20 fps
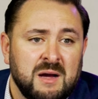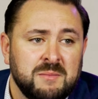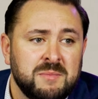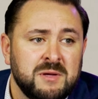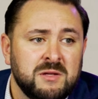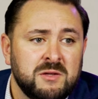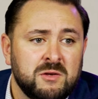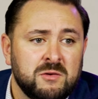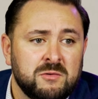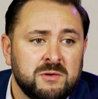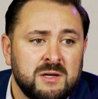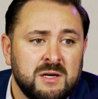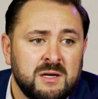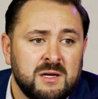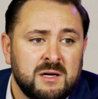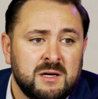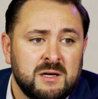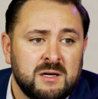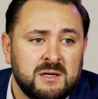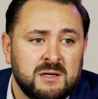I've been doing
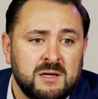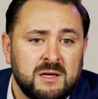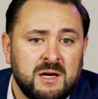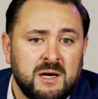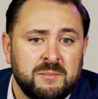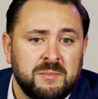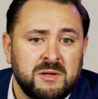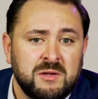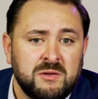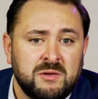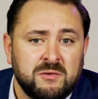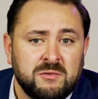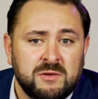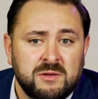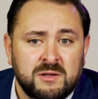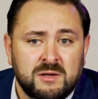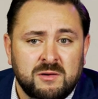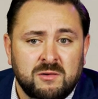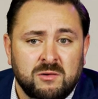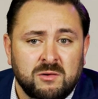uh, I've been
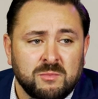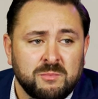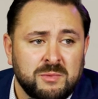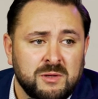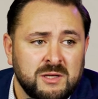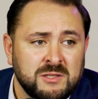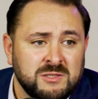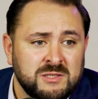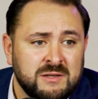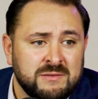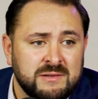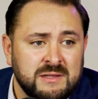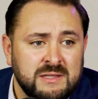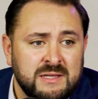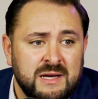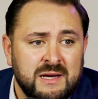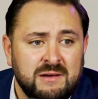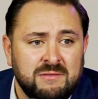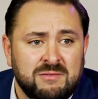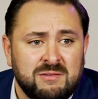doing the cold plunge every
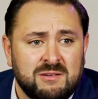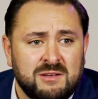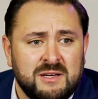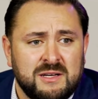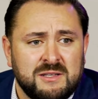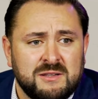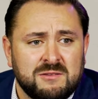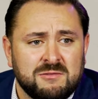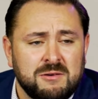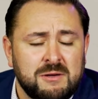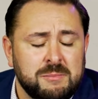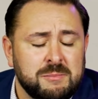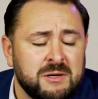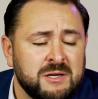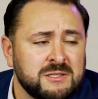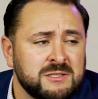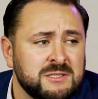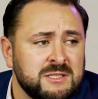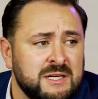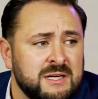day for like three
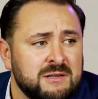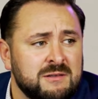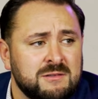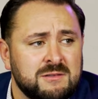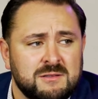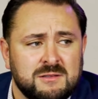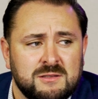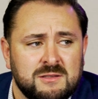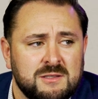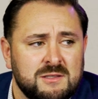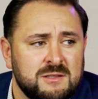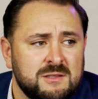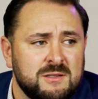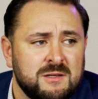months now. Yeah.